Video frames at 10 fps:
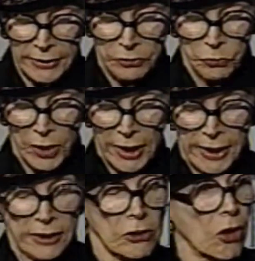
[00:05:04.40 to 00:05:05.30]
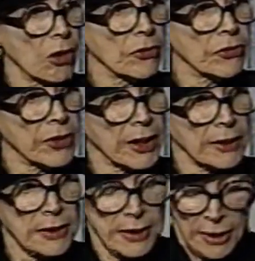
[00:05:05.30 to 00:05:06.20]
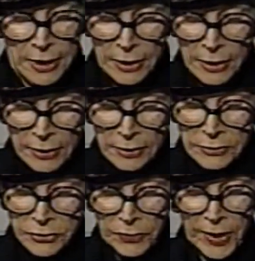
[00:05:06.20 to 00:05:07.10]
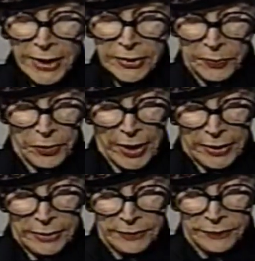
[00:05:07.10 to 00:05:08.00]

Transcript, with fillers: and rain and all the things to make the bread.